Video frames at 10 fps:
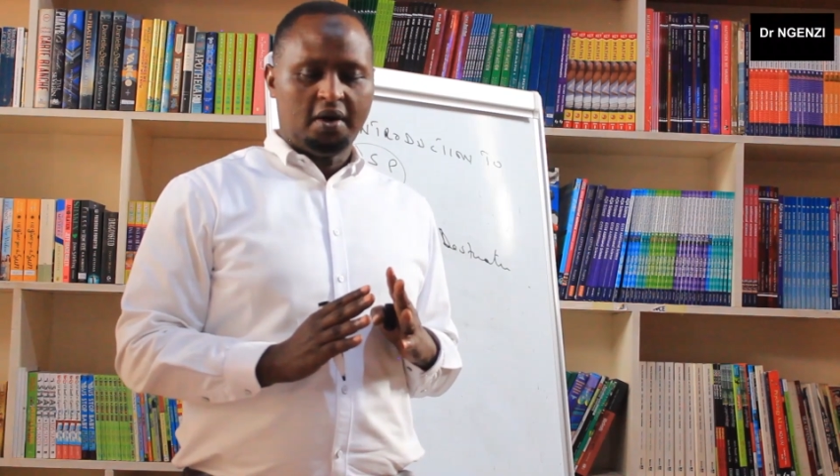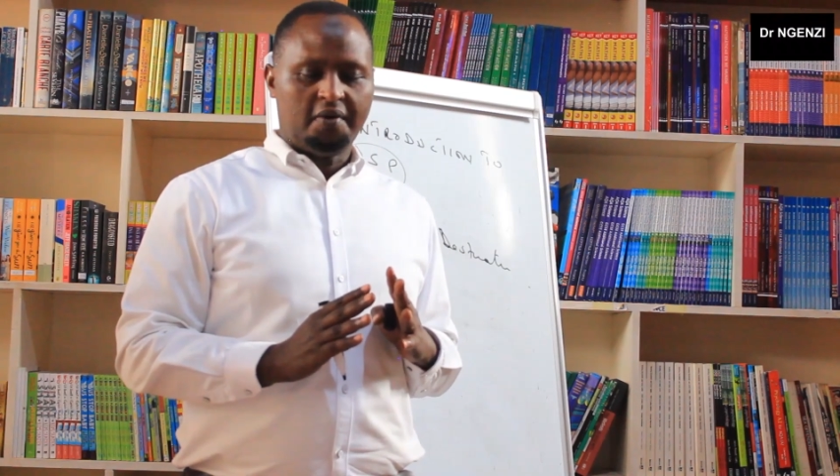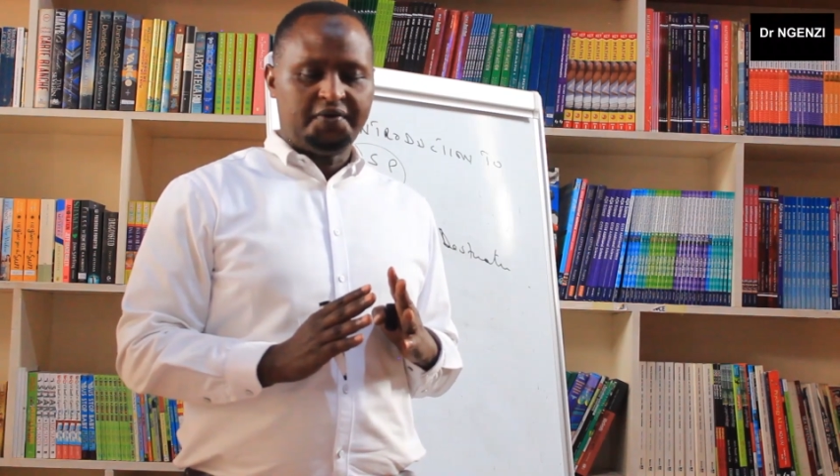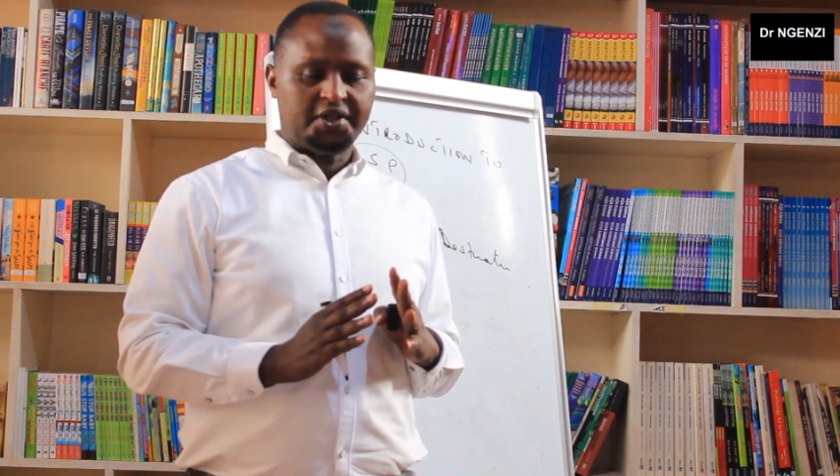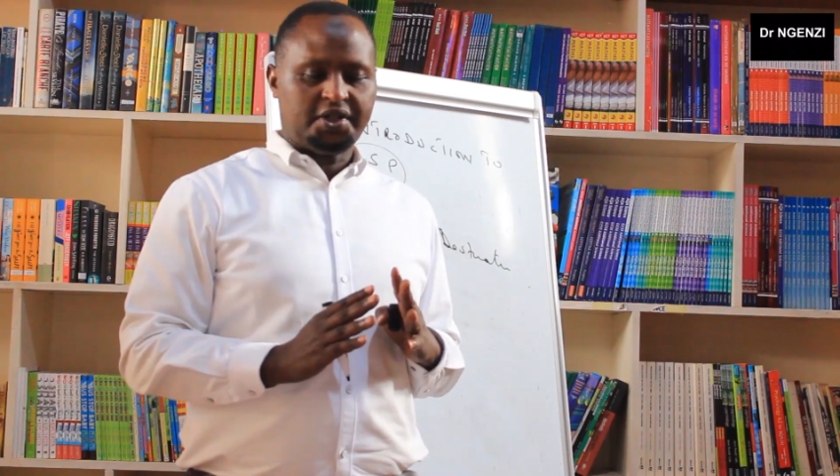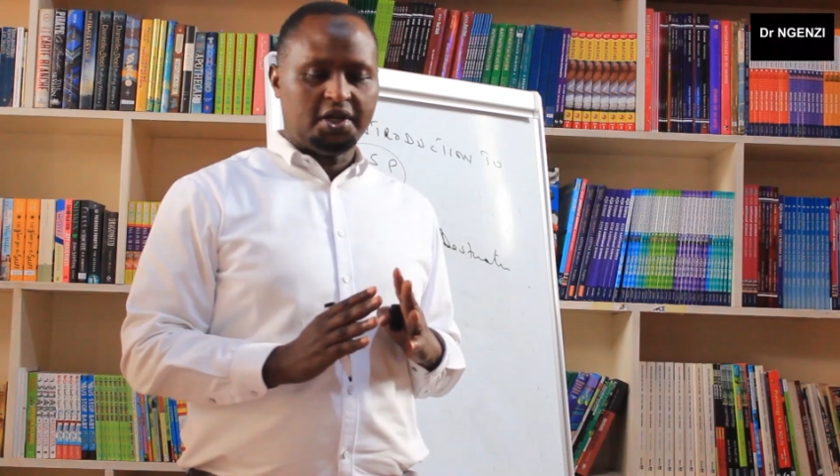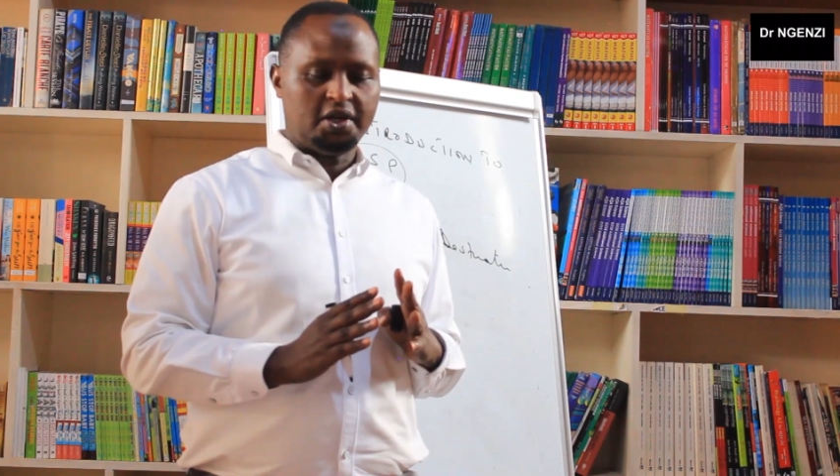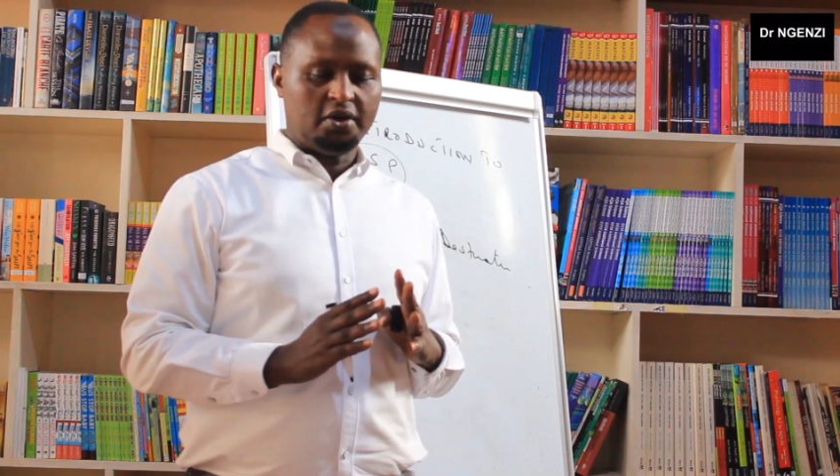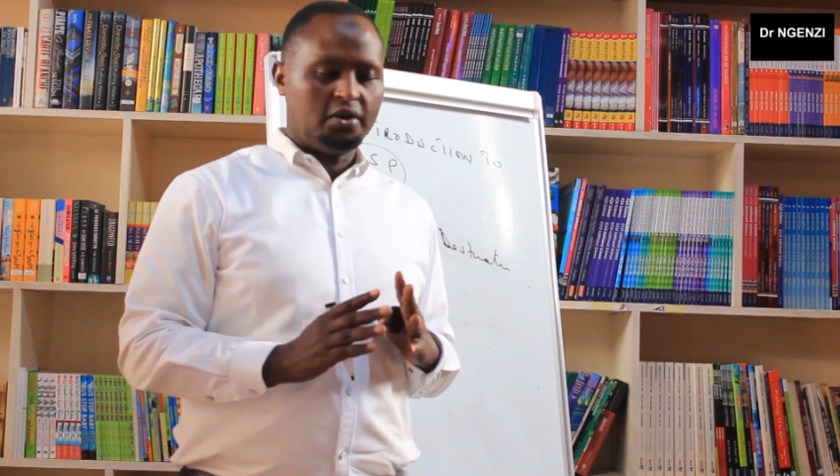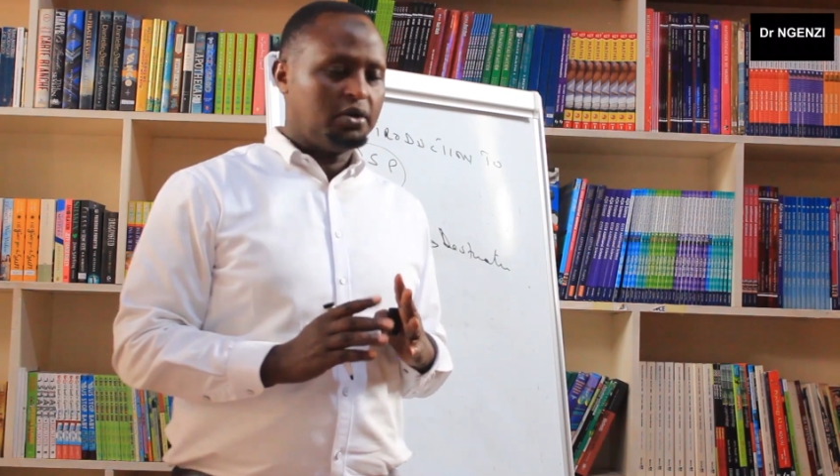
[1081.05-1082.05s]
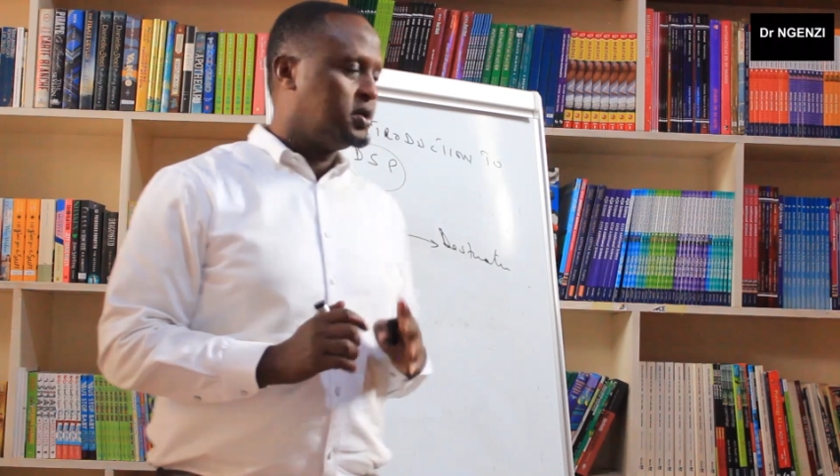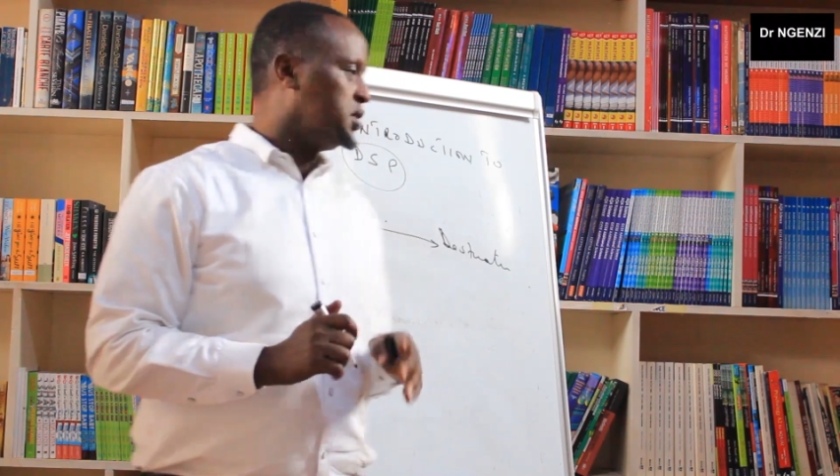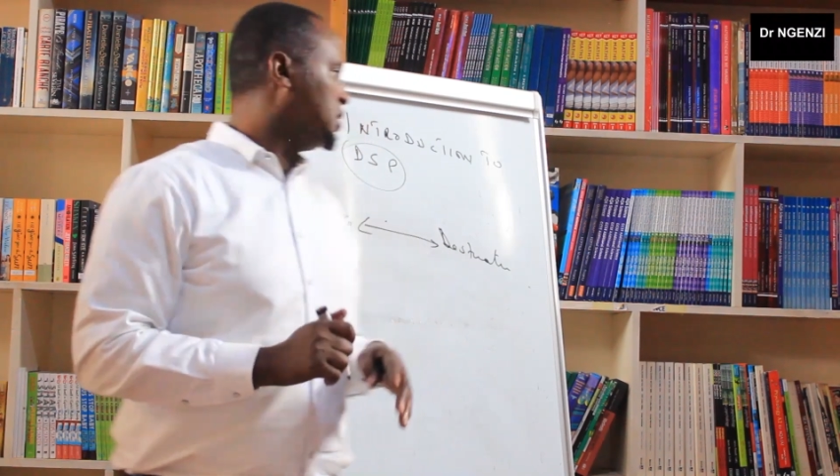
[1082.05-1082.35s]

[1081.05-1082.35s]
of the signal.